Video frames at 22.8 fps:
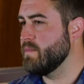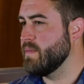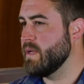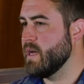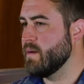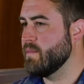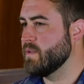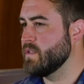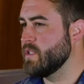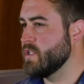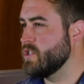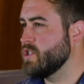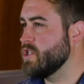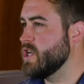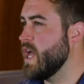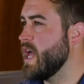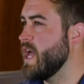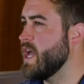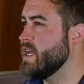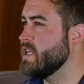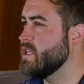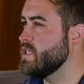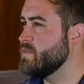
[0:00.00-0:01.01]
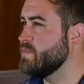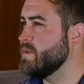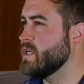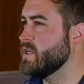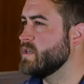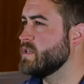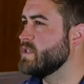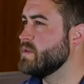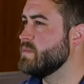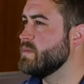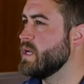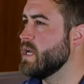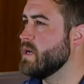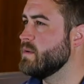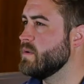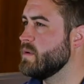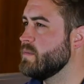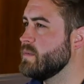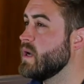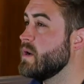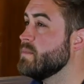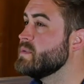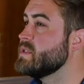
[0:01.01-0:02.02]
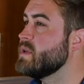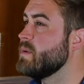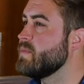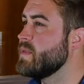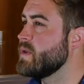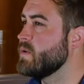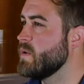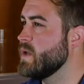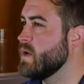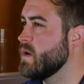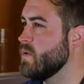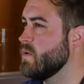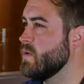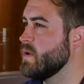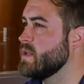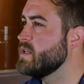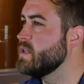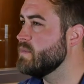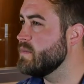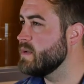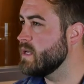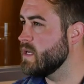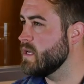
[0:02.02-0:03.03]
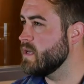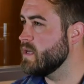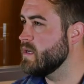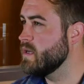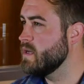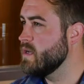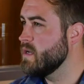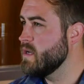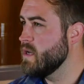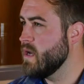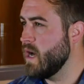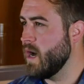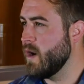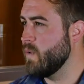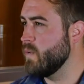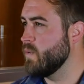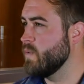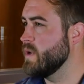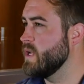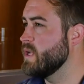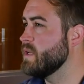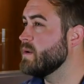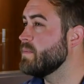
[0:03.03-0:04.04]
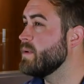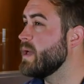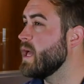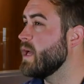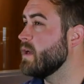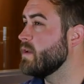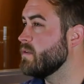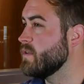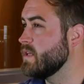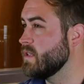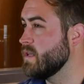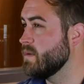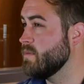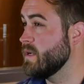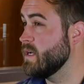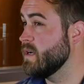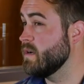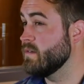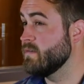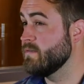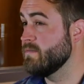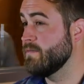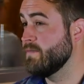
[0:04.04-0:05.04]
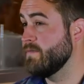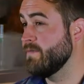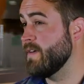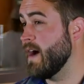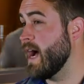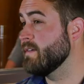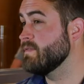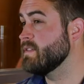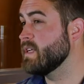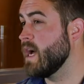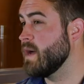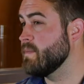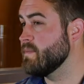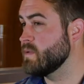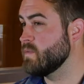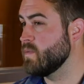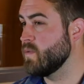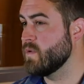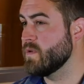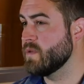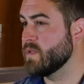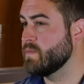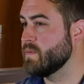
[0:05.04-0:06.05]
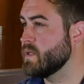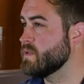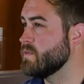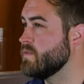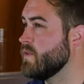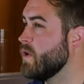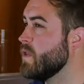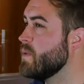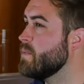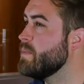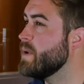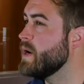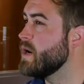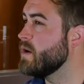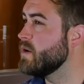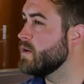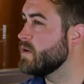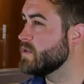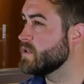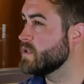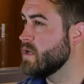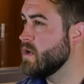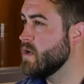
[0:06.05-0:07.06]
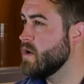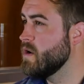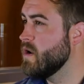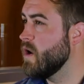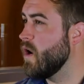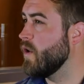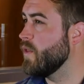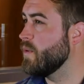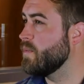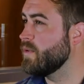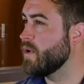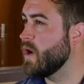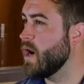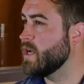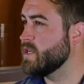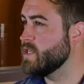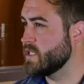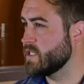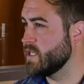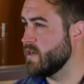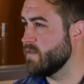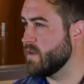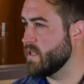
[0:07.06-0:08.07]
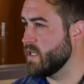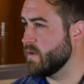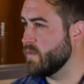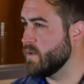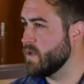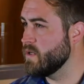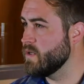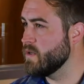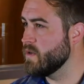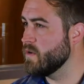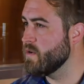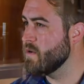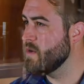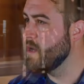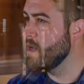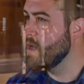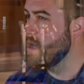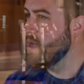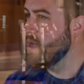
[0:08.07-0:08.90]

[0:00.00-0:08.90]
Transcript: be able to change, beer to be able to become something we don't want it to be. We end up handling the beer 5 times more just because of all the barrels, all the projects, everything we do.